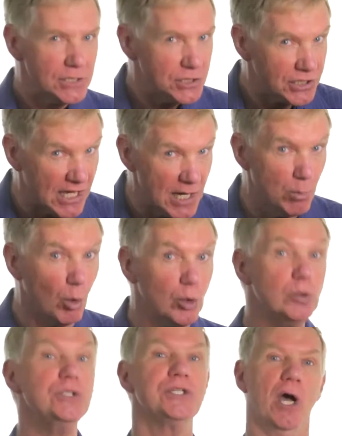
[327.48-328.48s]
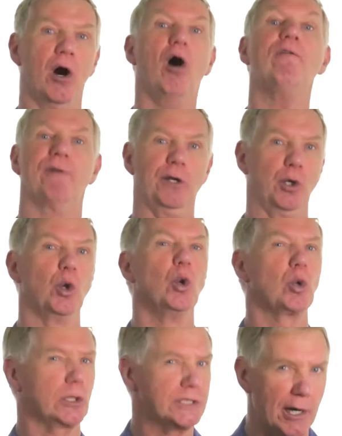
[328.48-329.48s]
Skin wounds often
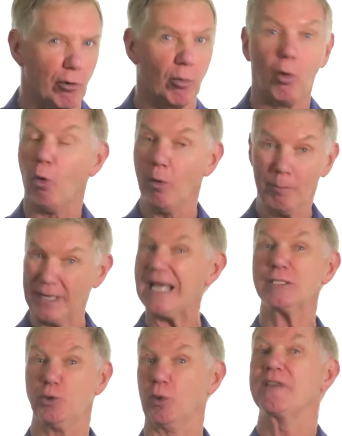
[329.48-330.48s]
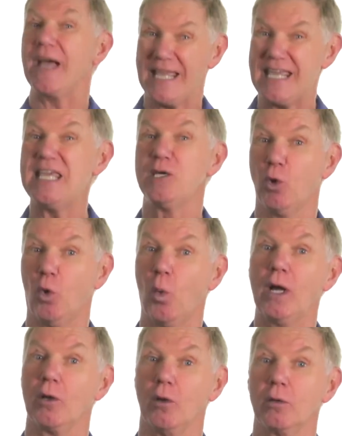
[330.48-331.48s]
look terrible, but actually they heal
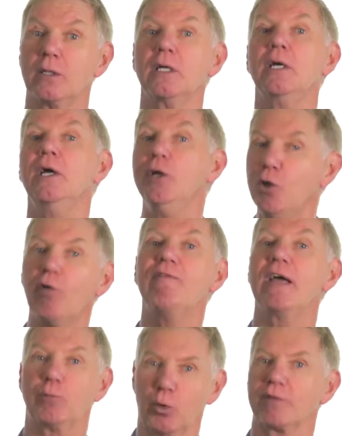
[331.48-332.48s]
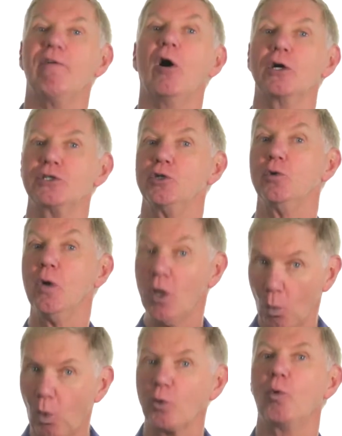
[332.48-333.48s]
well. Your vet will advise you
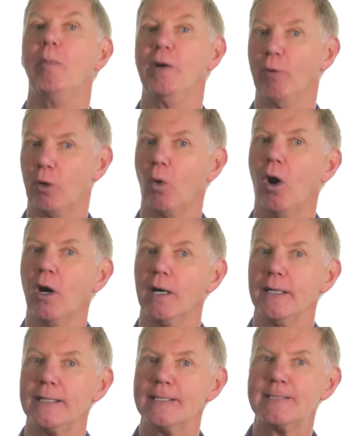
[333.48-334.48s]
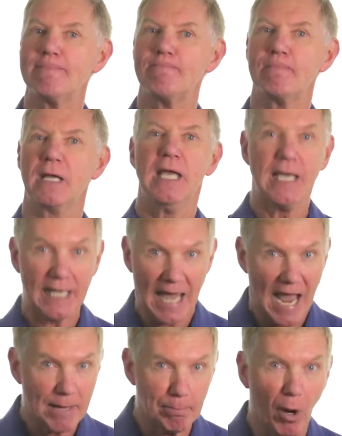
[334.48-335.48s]
what will be required.
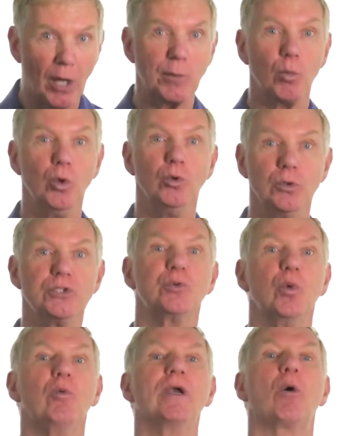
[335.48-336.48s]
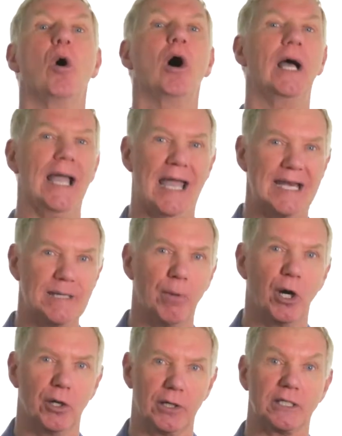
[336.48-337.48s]
Cat bite wounds will require
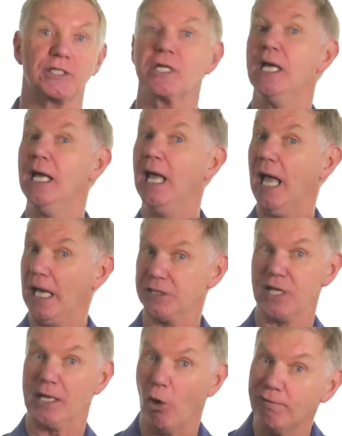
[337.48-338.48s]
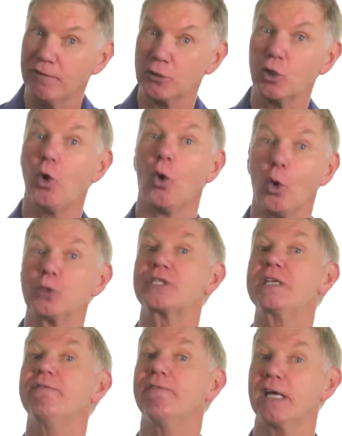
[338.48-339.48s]
antibiotics, as they often
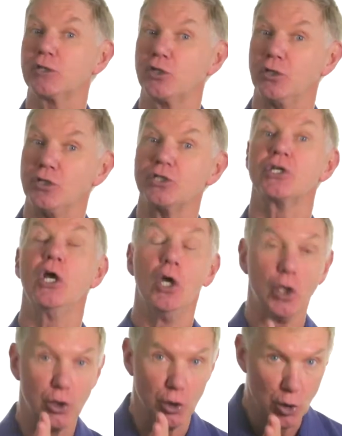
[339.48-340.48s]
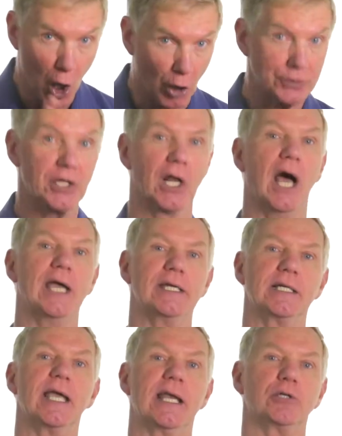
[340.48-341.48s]
cause infections. Do not delay
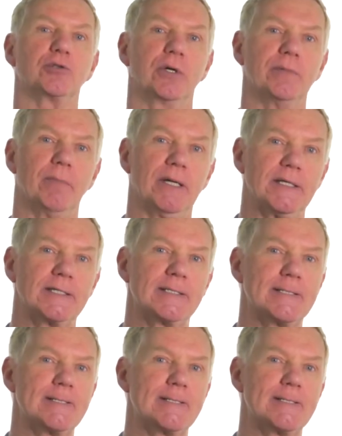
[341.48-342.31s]
in getting treatment.